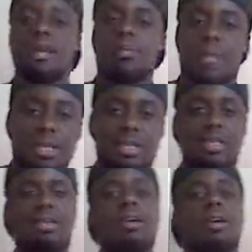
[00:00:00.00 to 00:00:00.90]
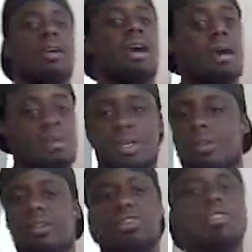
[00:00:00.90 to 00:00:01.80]
that I'm making. I'm
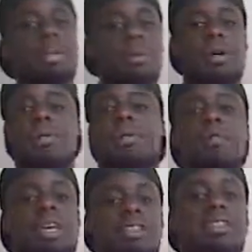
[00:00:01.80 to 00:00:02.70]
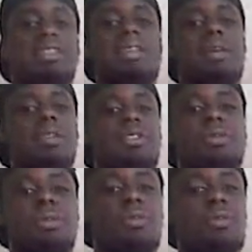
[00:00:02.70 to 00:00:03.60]
here to step up and make this statement
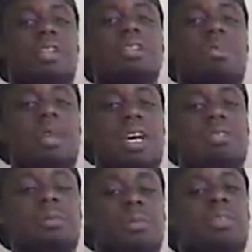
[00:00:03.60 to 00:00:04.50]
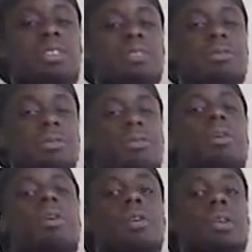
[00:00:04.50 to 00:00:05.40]
so we can watch some basketball once and for
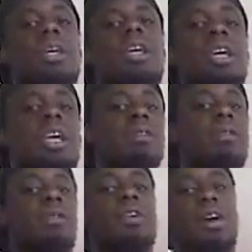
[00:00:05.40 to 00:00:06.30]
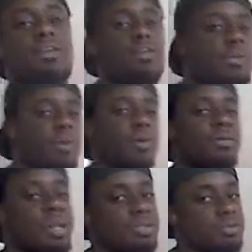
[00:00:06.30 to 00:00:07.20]
all. Even for non-football
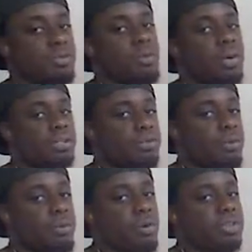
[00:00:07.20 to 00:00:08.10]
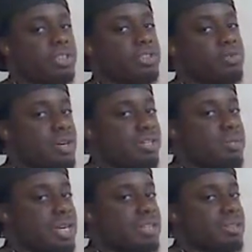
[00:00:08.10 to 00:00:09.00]
fans who don't watch football, they just watch
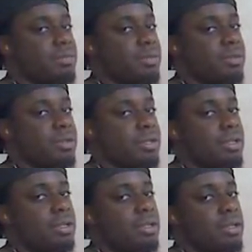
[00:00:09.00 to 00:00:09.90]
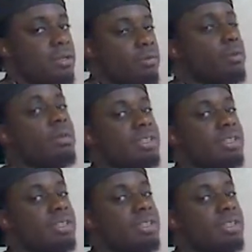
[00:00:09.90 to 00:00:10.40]
basketball. We